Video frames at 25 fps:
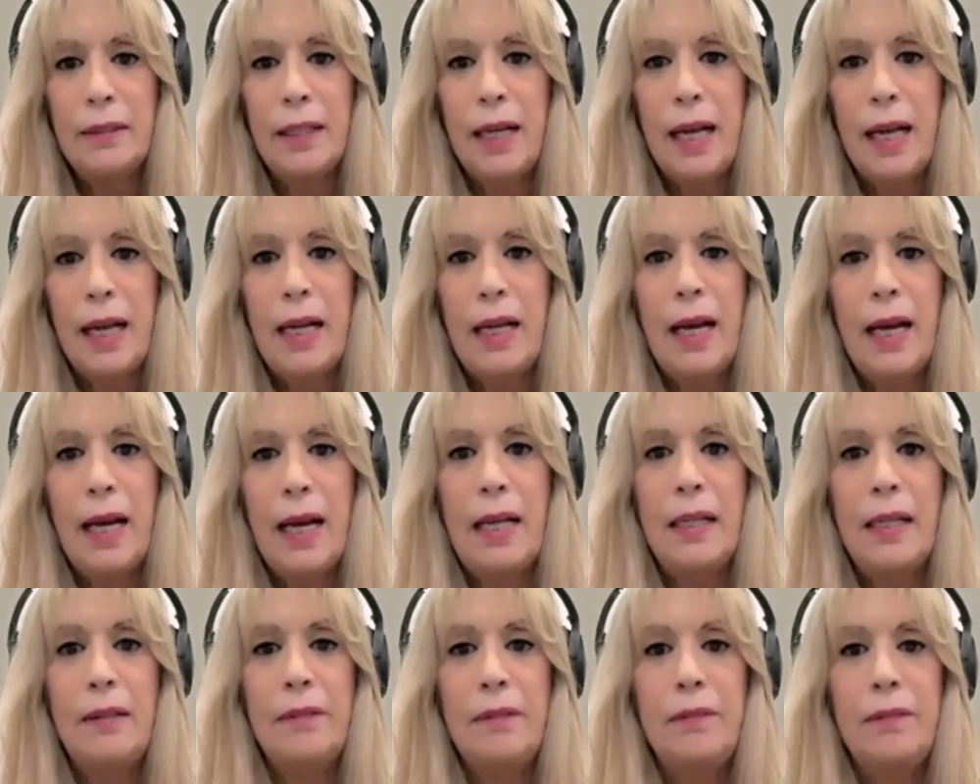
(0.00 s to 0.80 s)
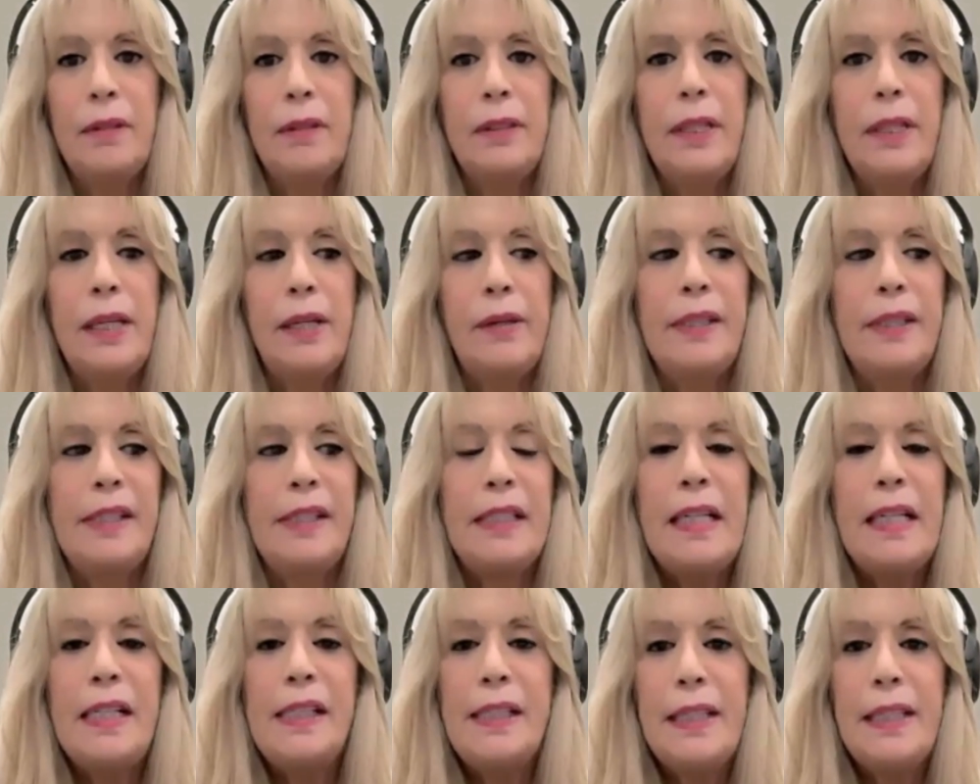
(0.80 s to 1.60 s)
It's
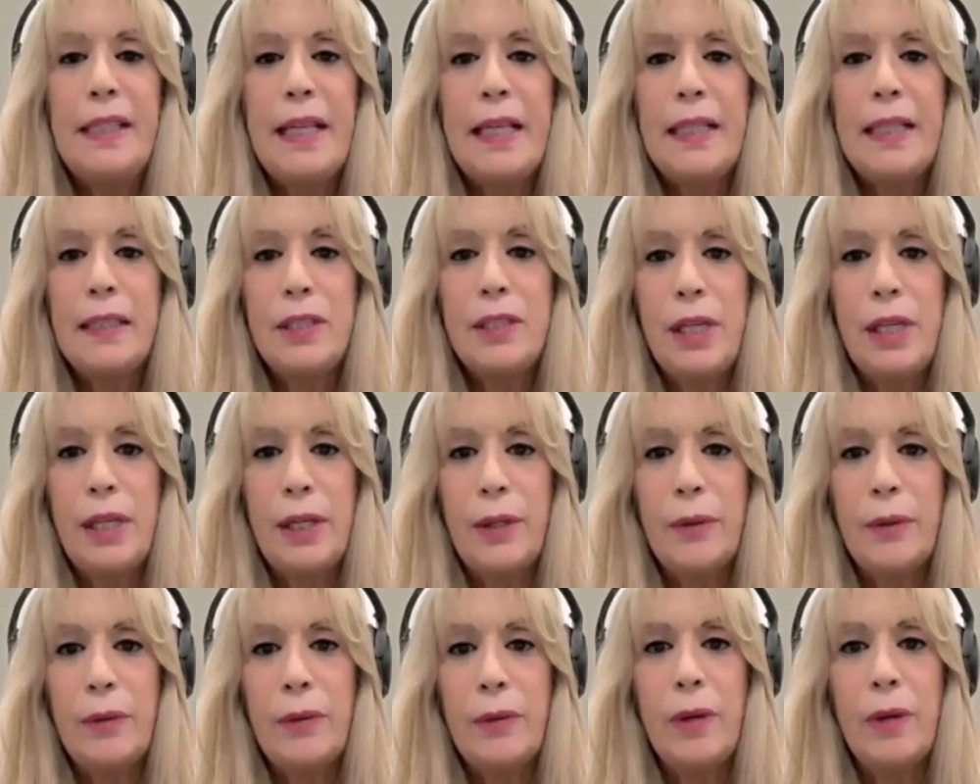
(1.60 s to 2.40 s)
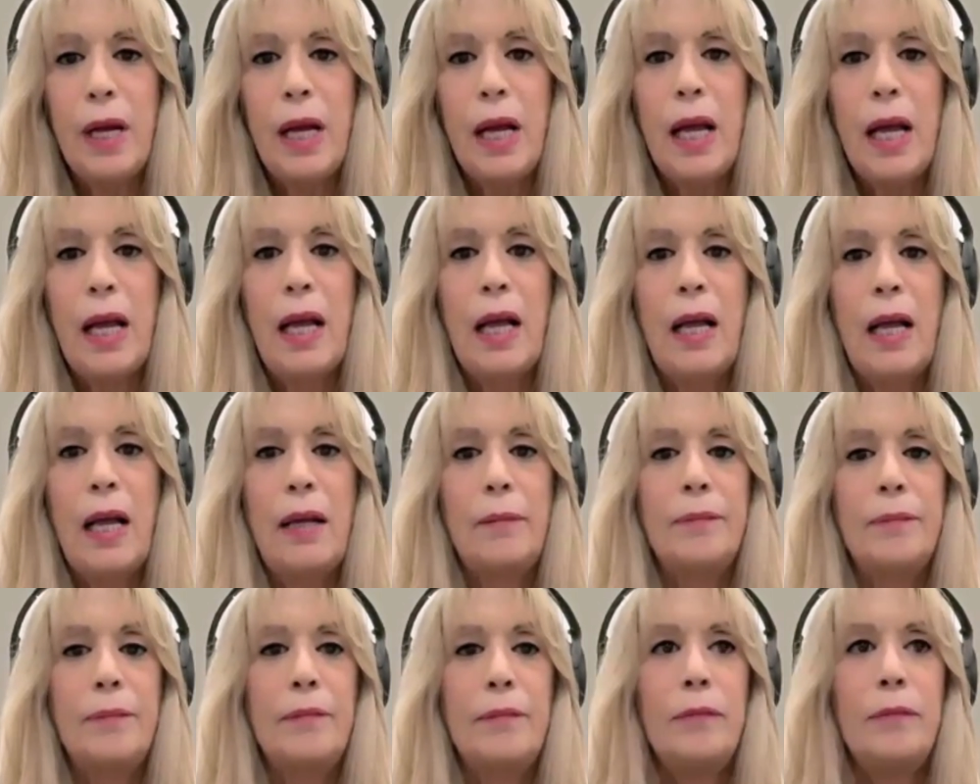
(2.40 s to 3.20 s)
an easy thing to do
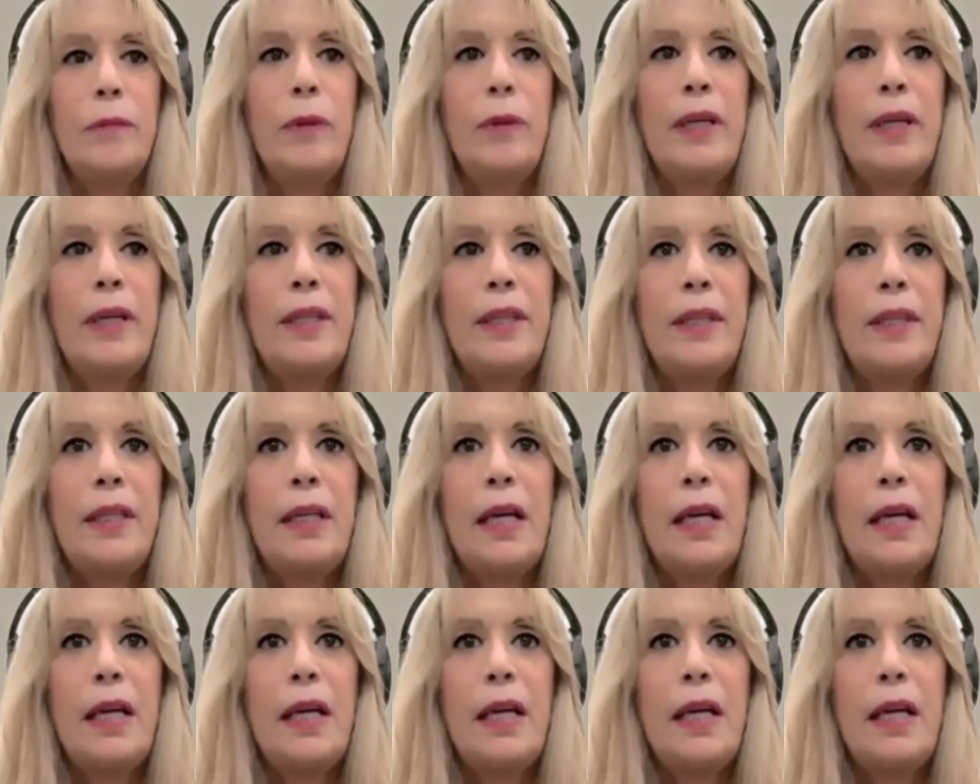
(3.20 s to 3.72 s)
with,